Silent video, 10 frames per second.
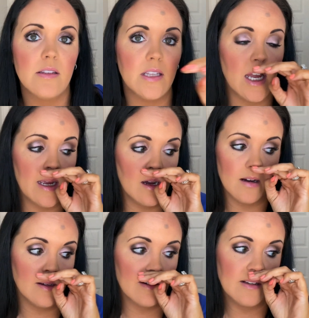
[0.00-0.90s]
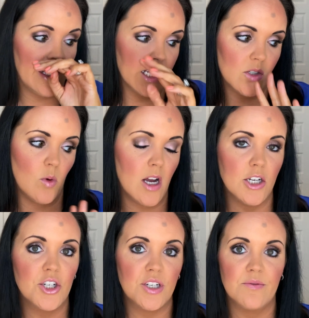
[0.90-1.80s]
they are like a
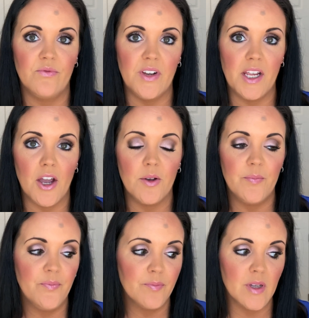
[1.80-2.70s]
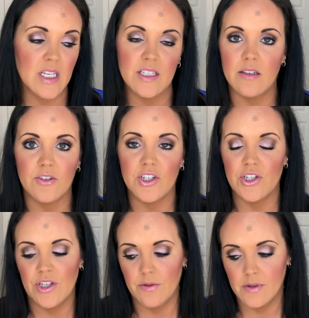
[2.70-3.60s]
swatch video because they're
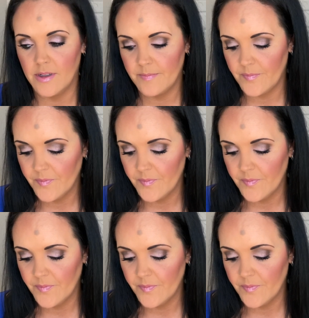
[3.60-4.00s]
just so good.